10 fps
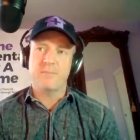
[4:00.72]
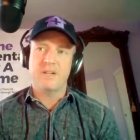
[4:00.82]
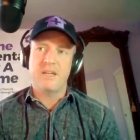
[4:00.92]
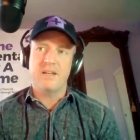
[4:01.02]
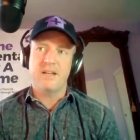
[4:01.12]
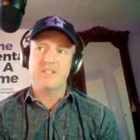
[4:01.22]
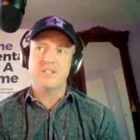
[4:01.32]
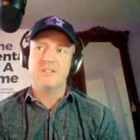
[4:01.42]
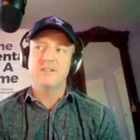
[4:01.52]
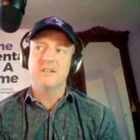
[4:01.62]
from a key
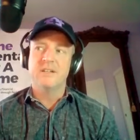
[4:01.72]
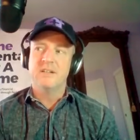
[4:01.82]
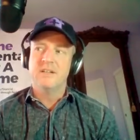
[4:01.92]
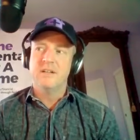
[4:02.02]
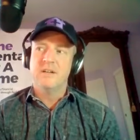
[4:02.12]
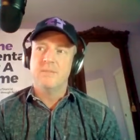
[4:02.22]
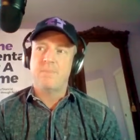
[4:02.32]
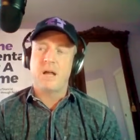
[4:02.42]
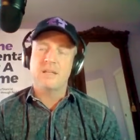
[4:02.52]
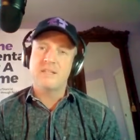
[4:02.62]
election.
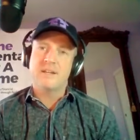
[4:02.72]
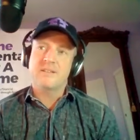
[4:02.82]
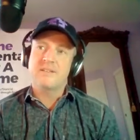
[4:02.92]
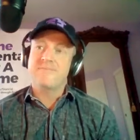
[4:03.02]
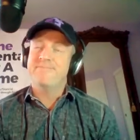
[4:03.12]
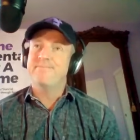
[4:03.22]
Politics,